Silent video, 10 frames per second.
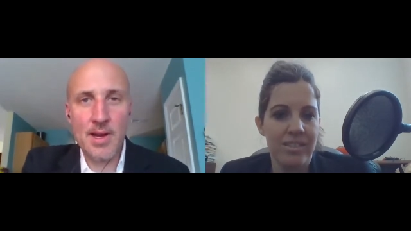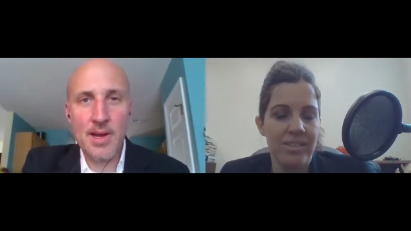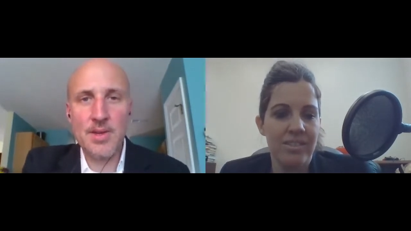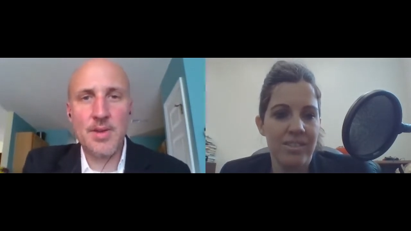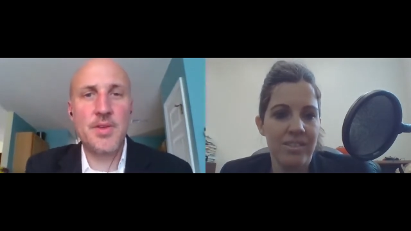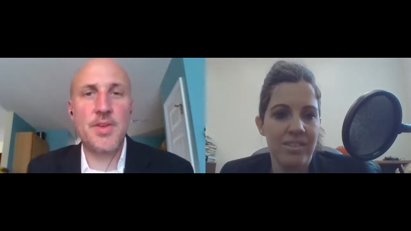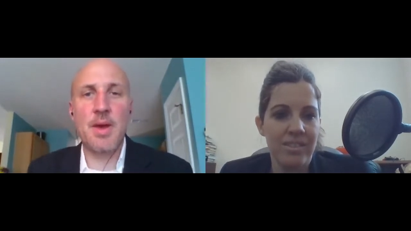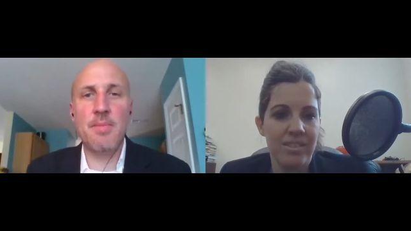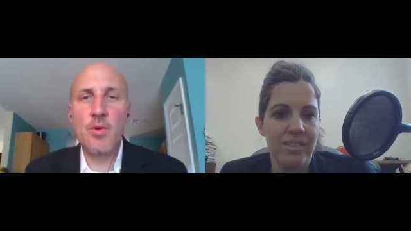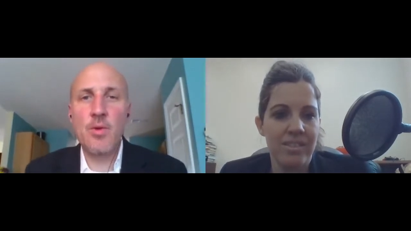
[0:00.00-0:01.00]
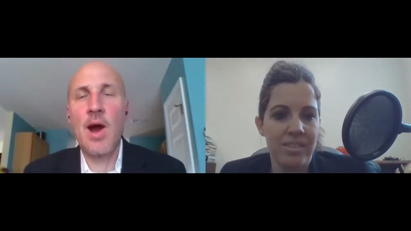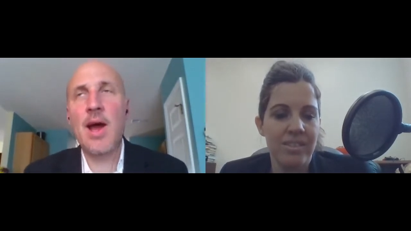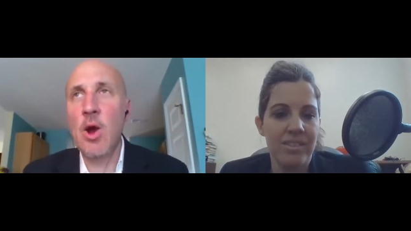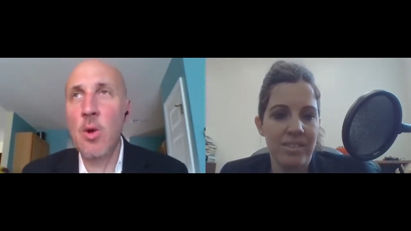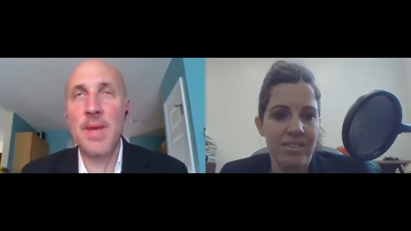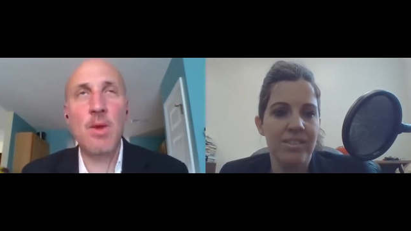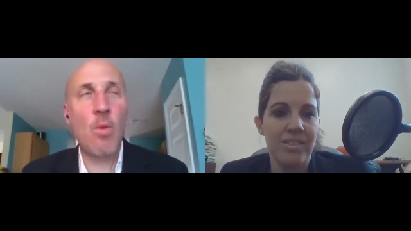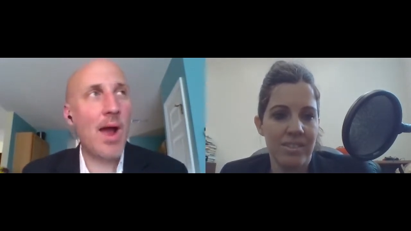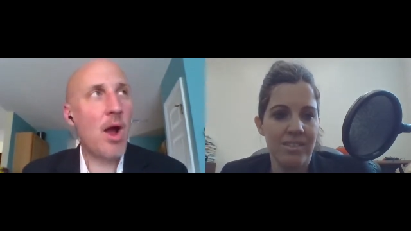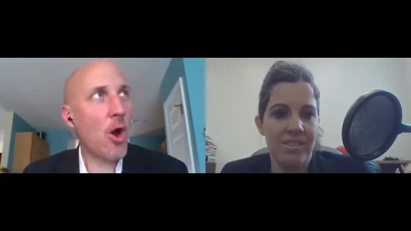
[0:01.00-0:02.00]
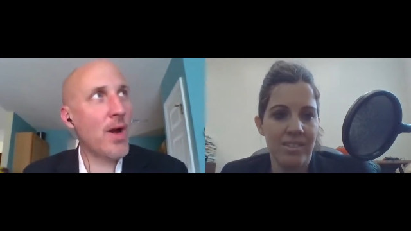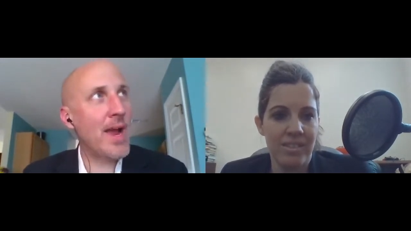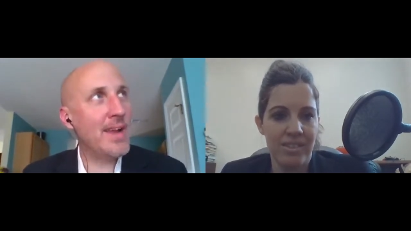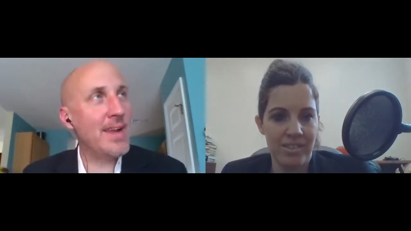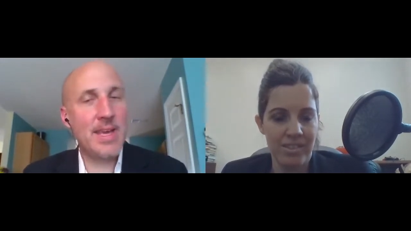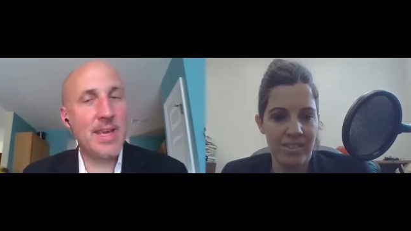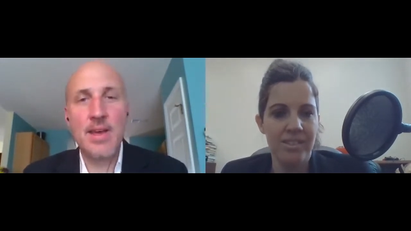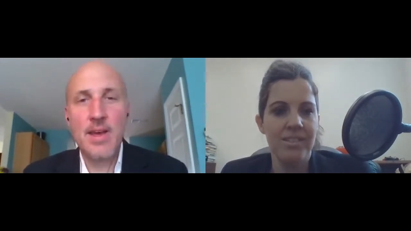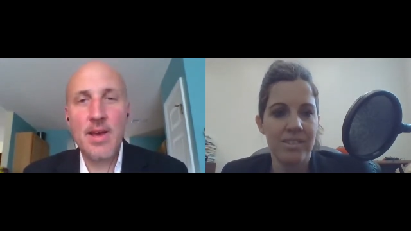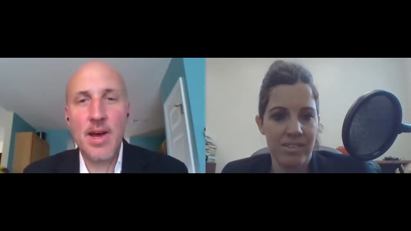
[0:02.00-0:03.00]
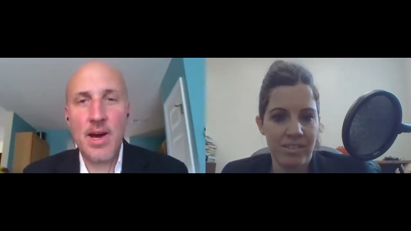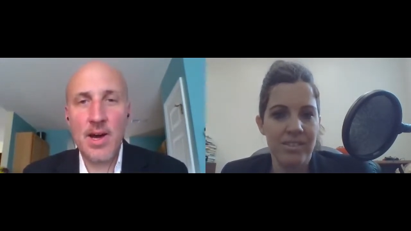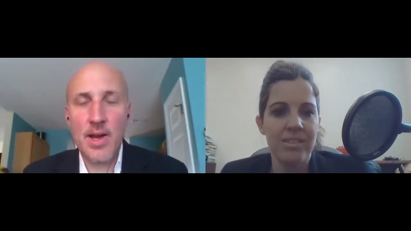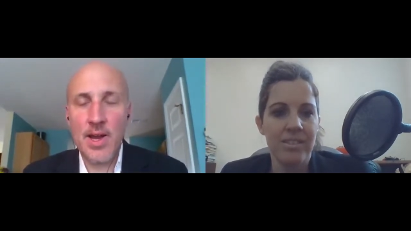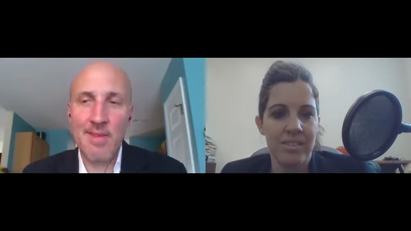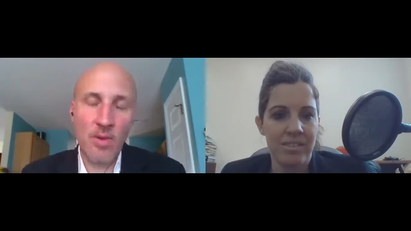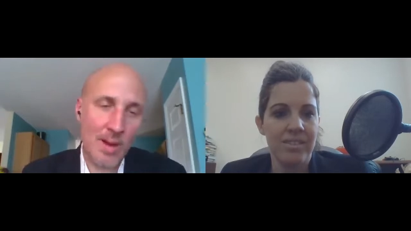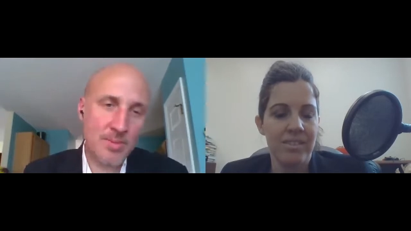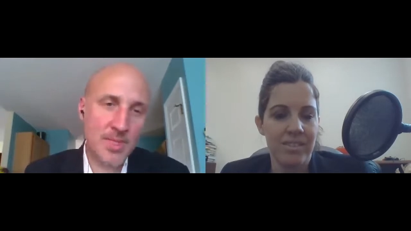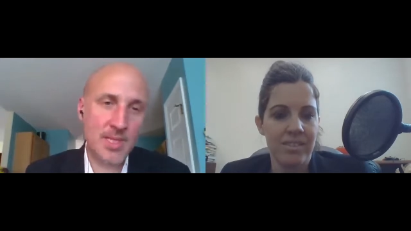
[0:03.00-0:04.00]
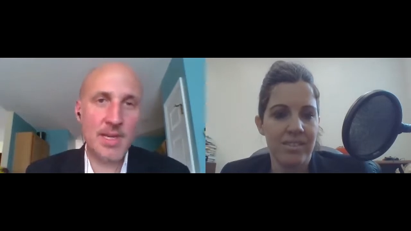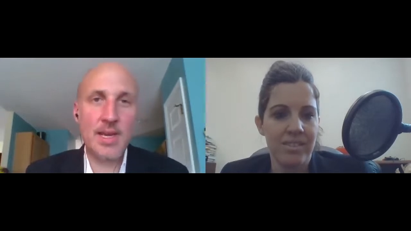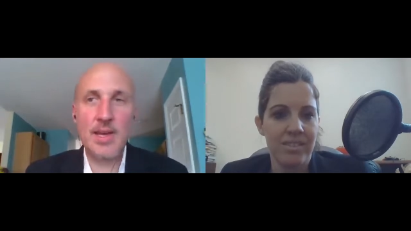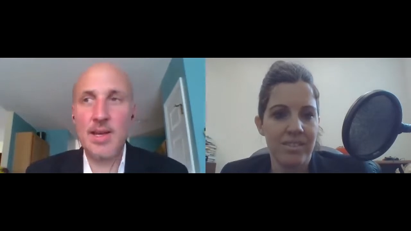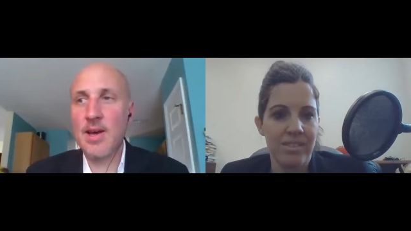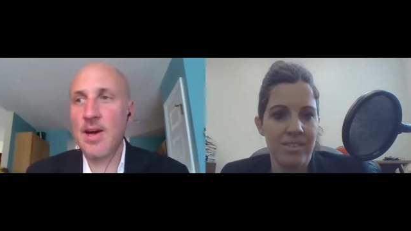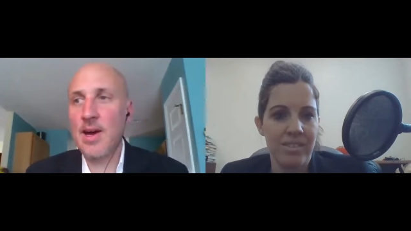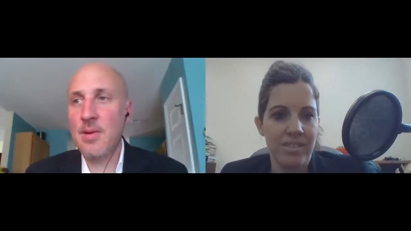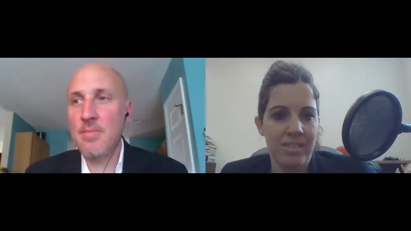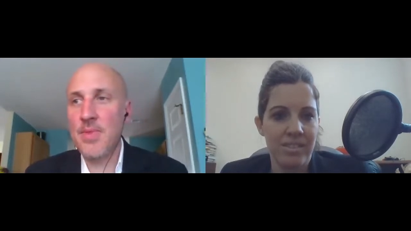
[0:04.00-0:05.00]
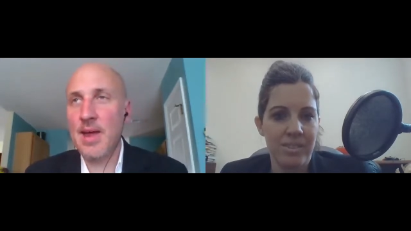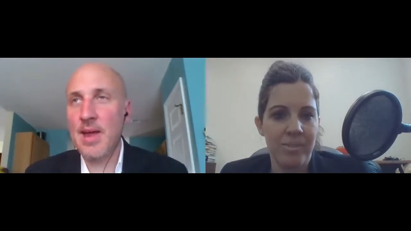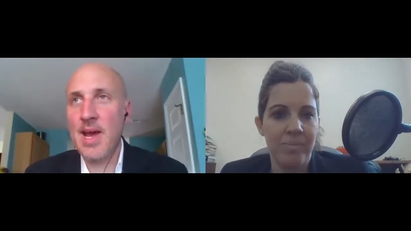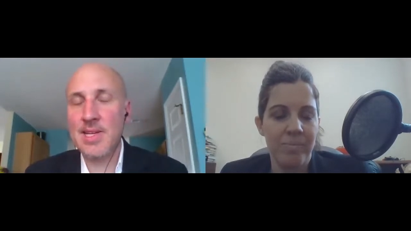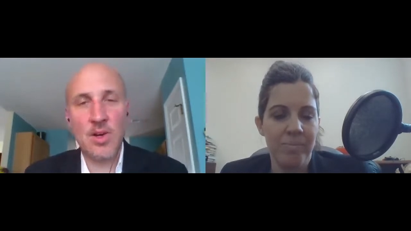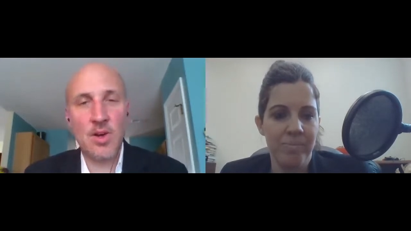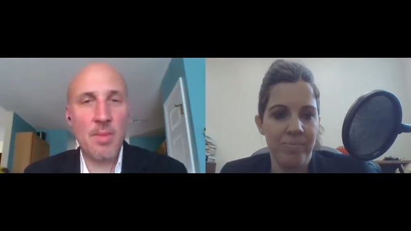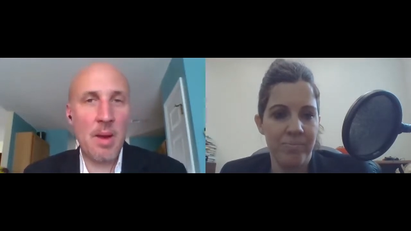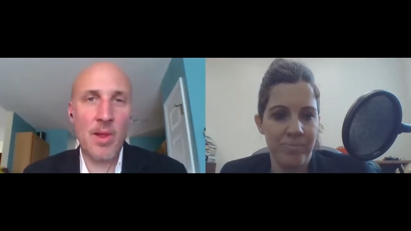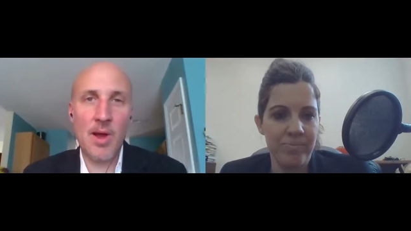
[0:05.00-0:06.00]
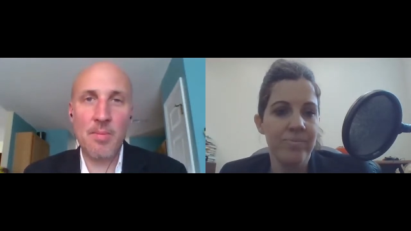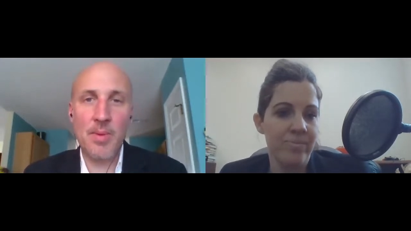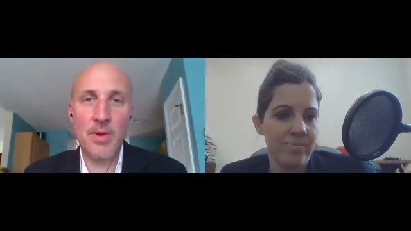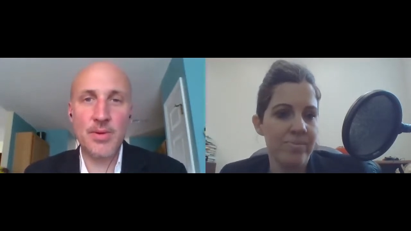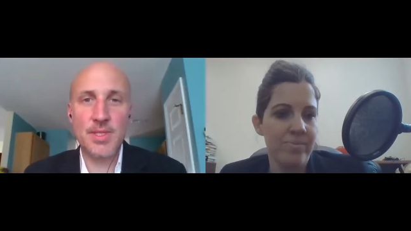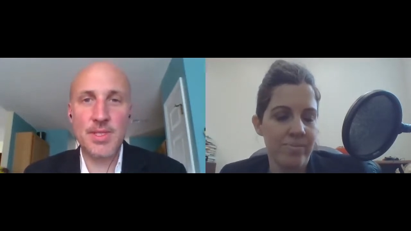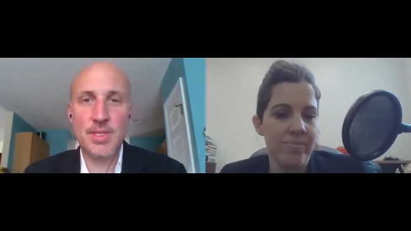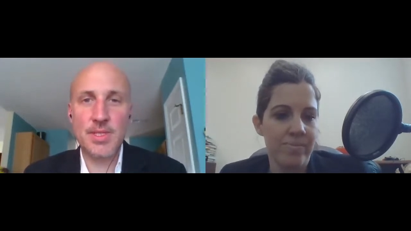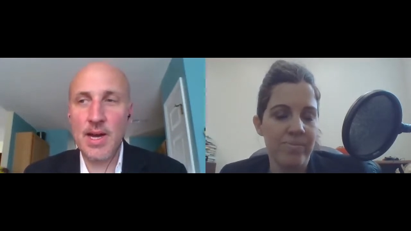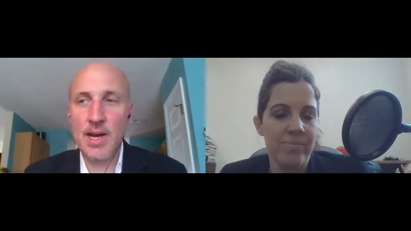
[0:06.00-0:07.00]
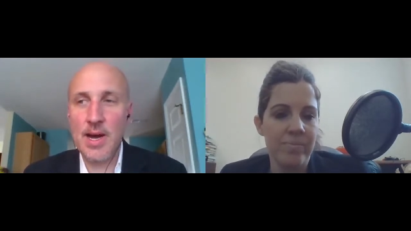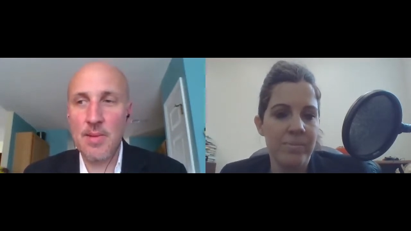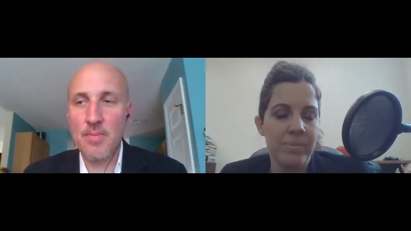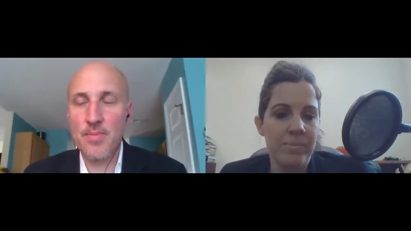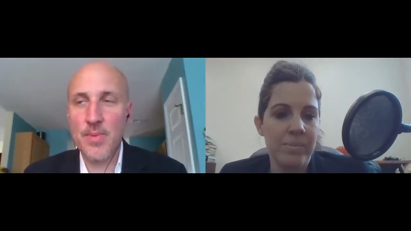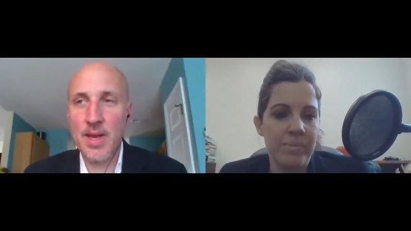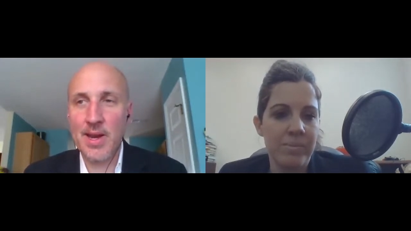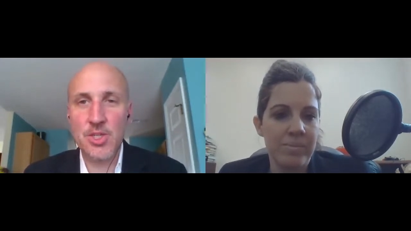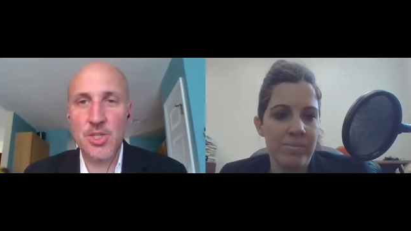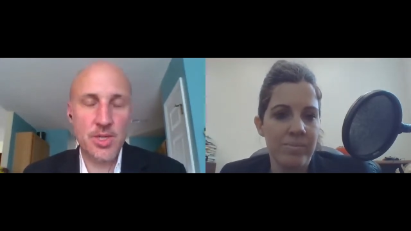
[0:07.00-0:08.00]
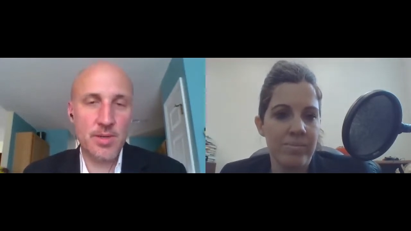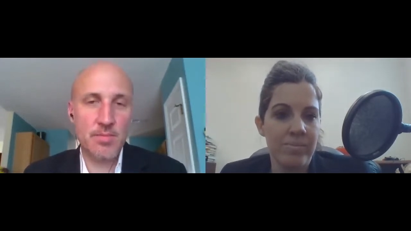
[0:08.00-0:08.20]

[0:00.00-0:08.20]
Speaker 1: W I O B Y R N E, uh, and I have a website um, that has all my blog posts, um, and I share